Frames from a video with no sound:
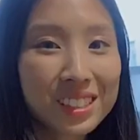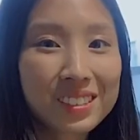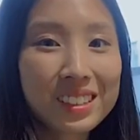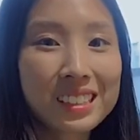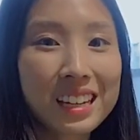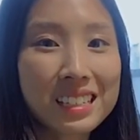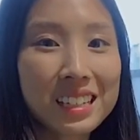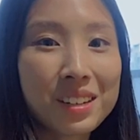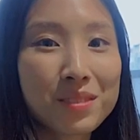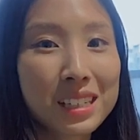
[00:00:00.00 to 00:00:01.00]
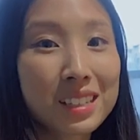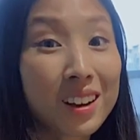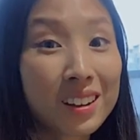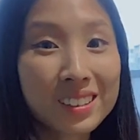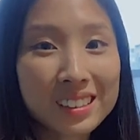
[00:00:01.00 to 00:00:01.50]
so excited to eat my
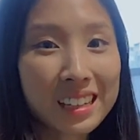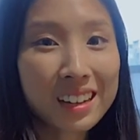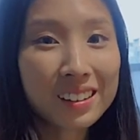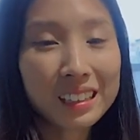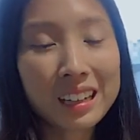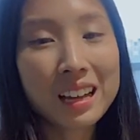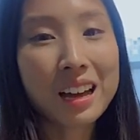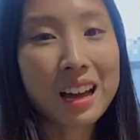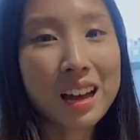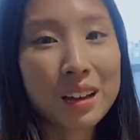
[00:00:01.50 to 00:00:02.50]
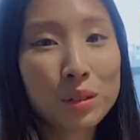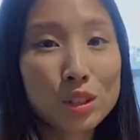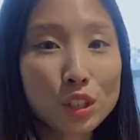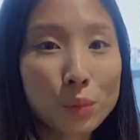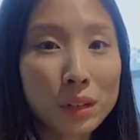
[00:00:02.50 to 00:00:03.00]
tacos now.
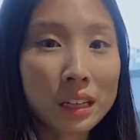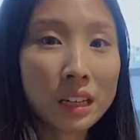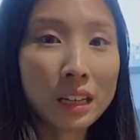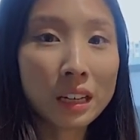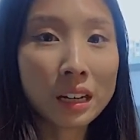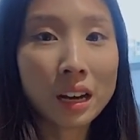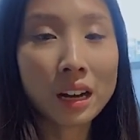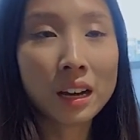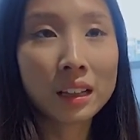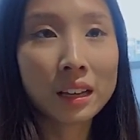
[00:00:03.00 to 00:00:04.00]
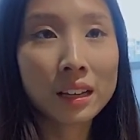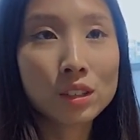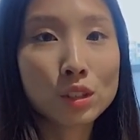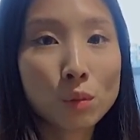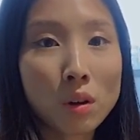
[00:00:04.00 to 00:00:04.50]
Usually when I eat, I
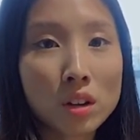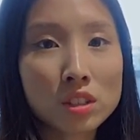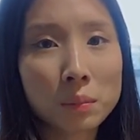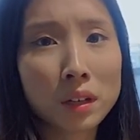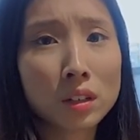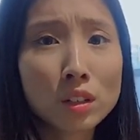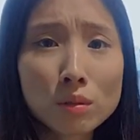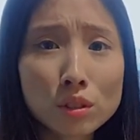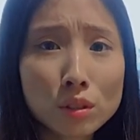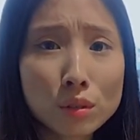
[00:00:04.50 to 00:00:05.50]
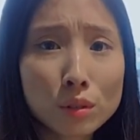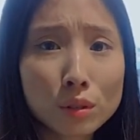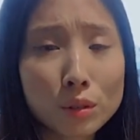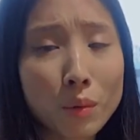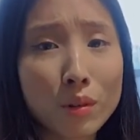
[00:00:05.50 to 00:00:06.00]
like to watch something on
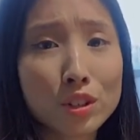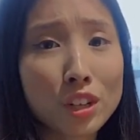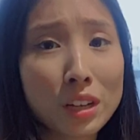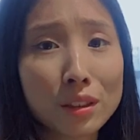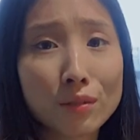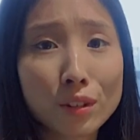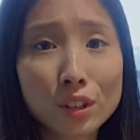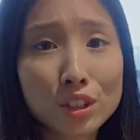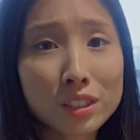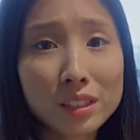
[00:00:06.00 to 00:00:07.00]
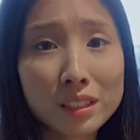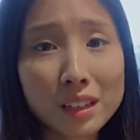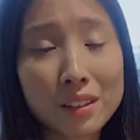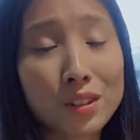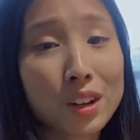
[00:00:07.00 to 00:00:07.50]
YouTube or Jane the Virgin.
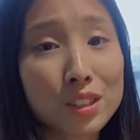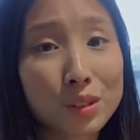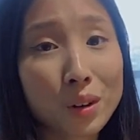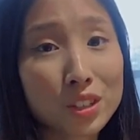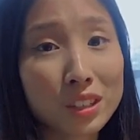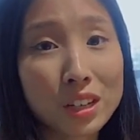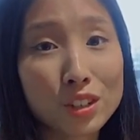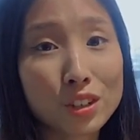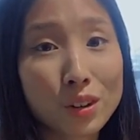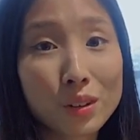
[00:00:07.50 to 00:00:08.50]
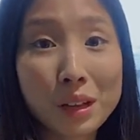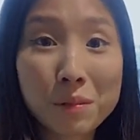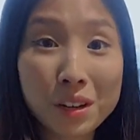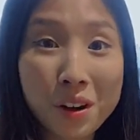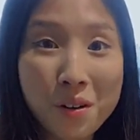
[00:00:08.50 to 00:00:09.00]
If you guys are watching that show, let
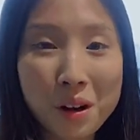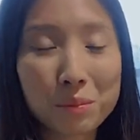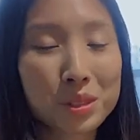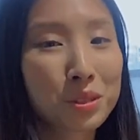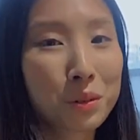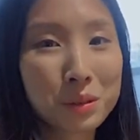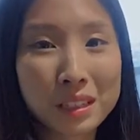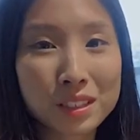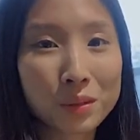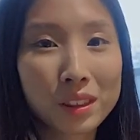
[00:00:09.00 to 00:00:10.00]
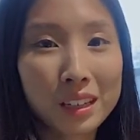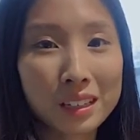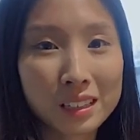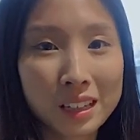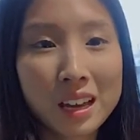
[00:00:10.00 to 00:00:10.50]
me know. I'm so obsessed with
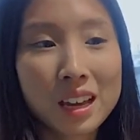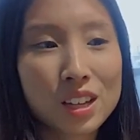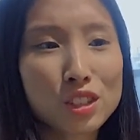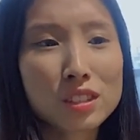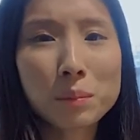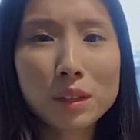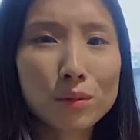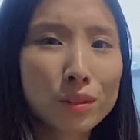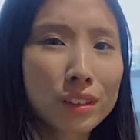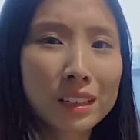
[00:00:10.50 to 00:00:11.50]
it. It's just something really